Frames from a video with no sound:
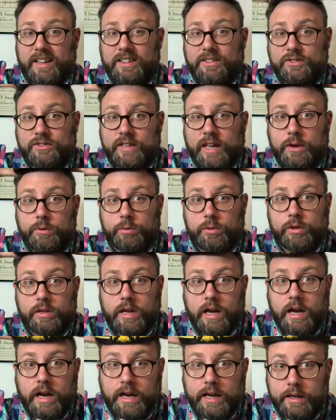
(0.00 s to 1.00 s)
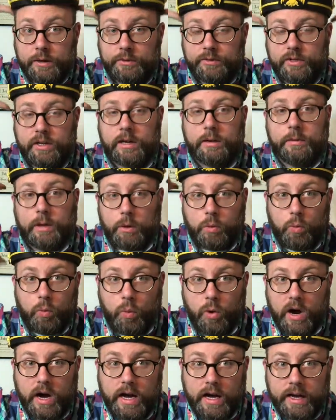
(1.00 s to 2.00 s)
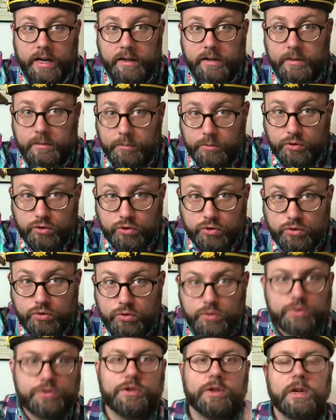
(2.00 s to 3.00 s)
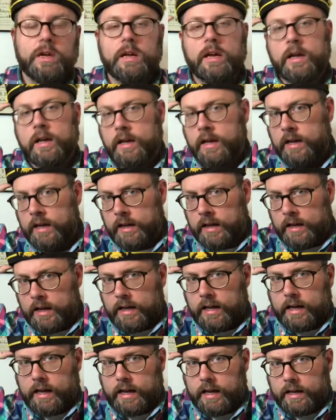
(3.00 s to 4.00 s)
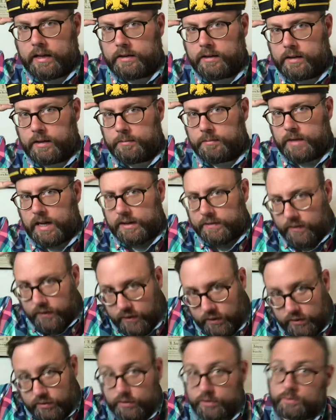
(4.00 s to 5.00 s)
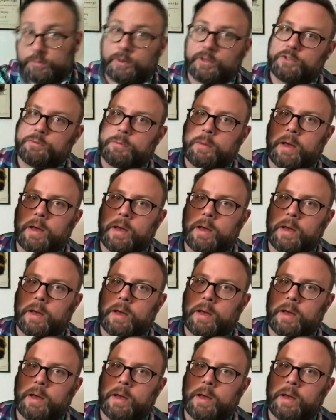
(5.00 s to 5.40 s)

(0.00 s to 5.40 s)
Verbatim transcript: like it sat really high, and it was kind of like wide and huge. And um, not that this looks much